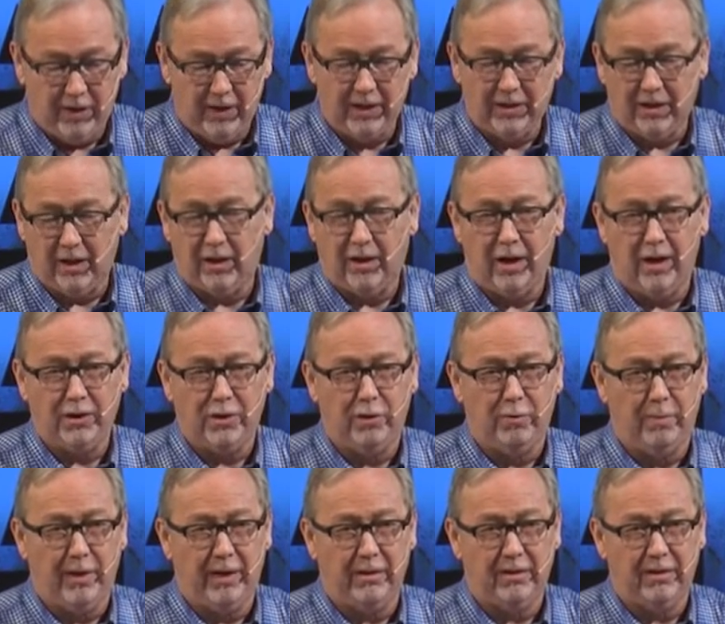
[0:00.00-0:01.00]
it's going to cost you
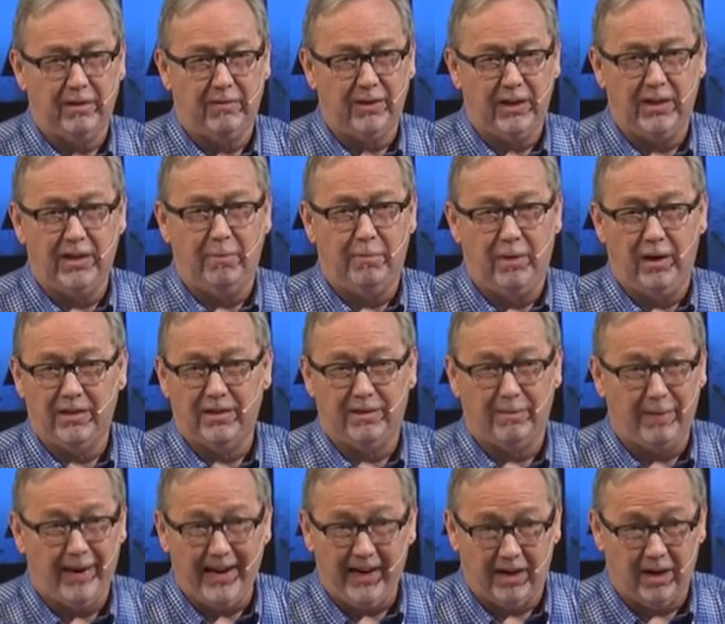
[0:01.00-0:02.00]
about seven to ten bucks to
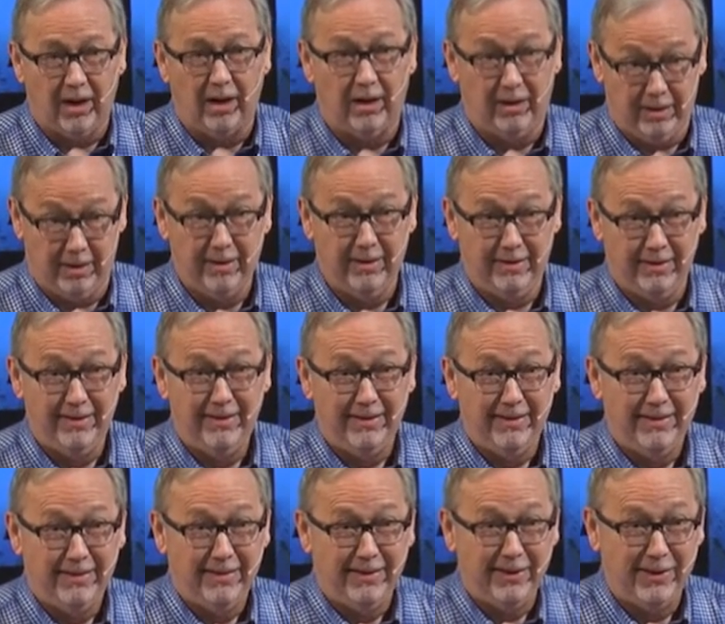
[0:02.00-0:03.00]
buy a card
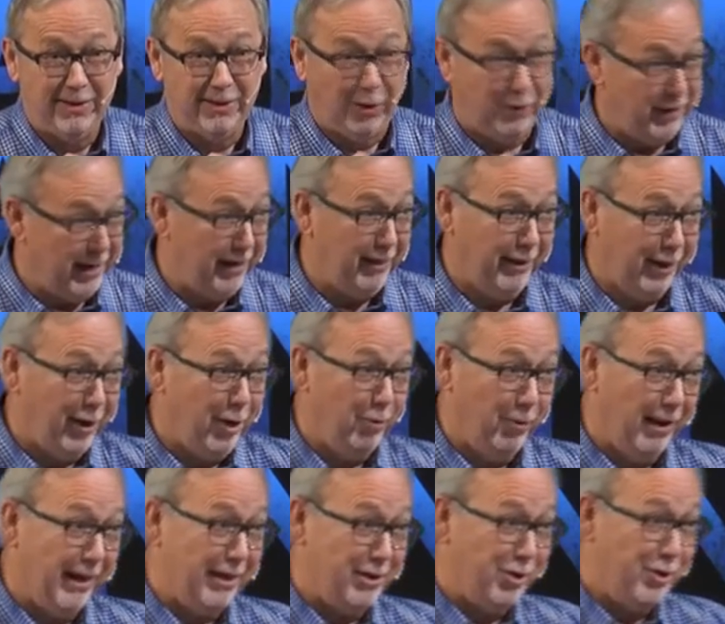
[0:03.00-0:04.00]
so they, they're going to
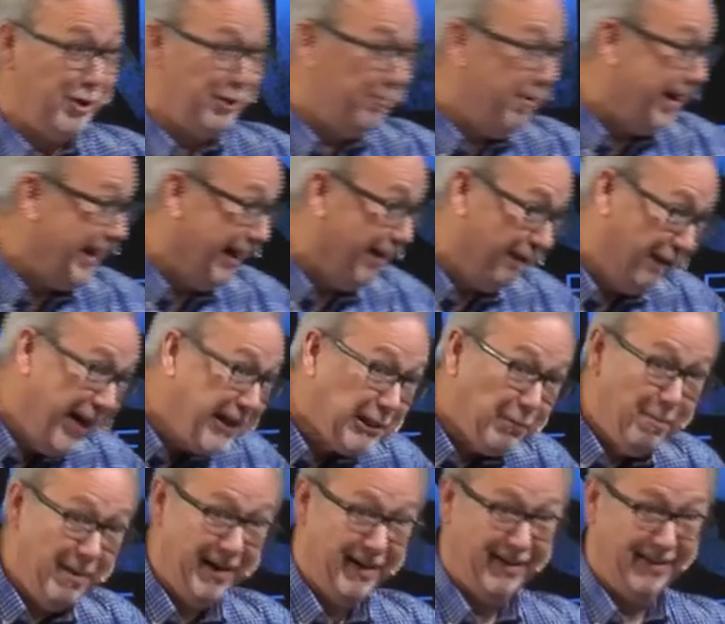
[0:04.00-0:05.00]
realize you just made an
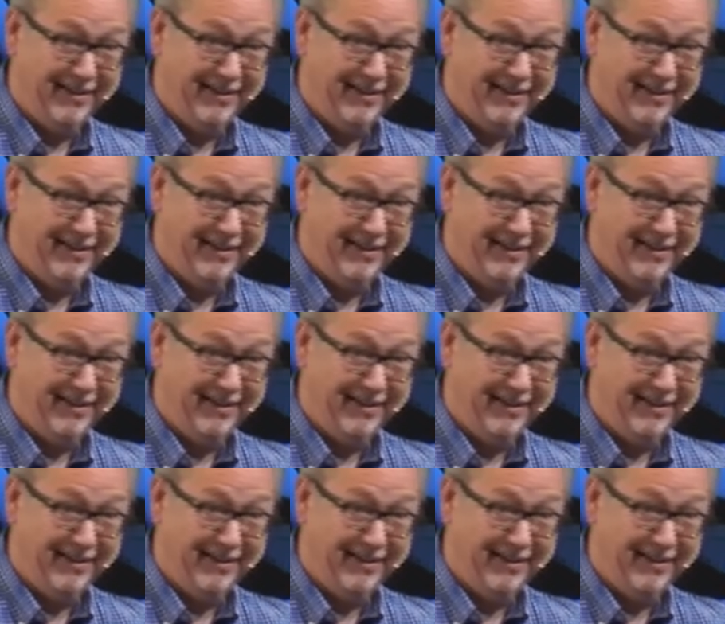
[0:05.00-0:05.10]
investment.